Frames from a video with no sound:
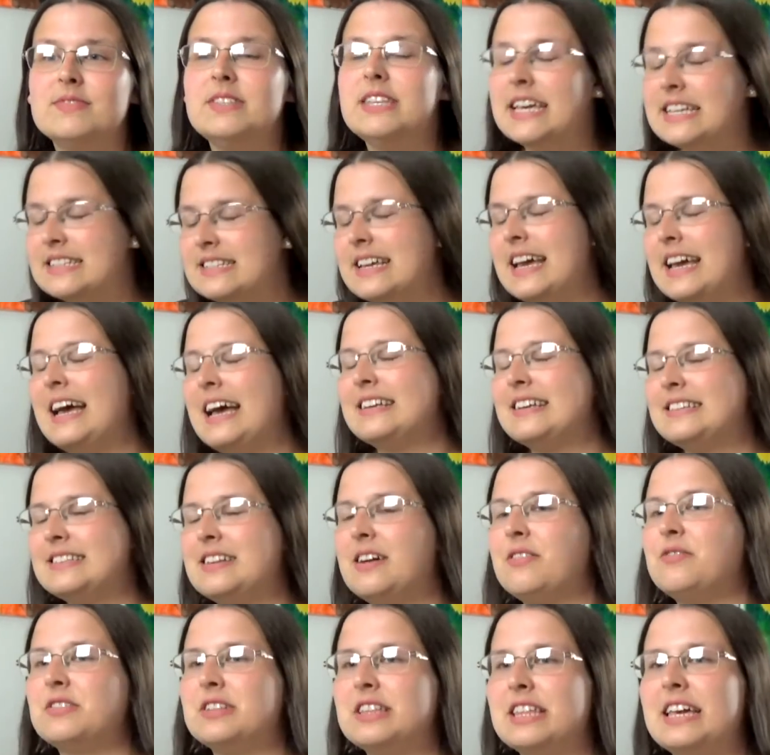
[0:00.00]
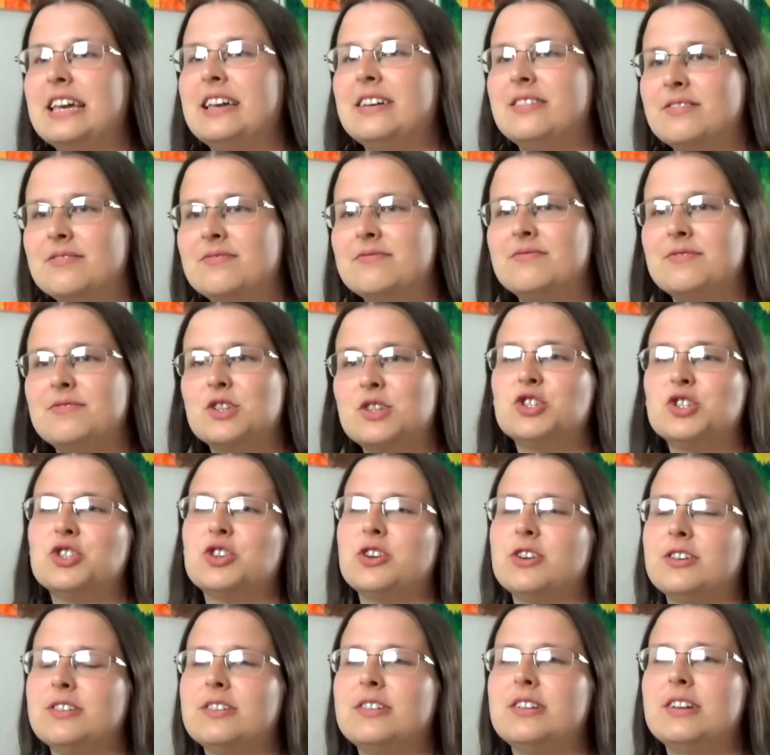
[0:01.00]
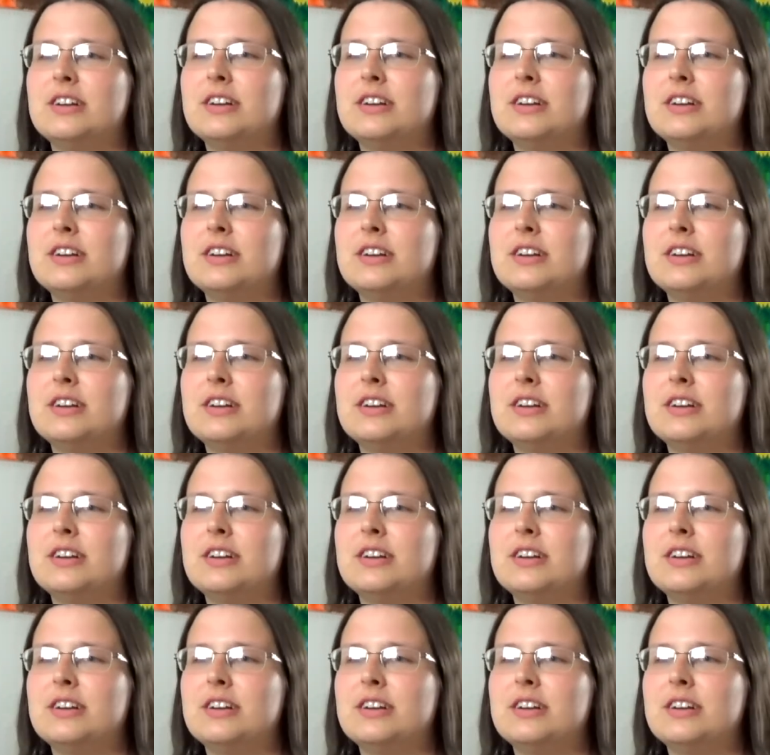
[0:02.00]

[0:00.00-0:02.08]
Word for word: Yes, it has, definitely, for sure.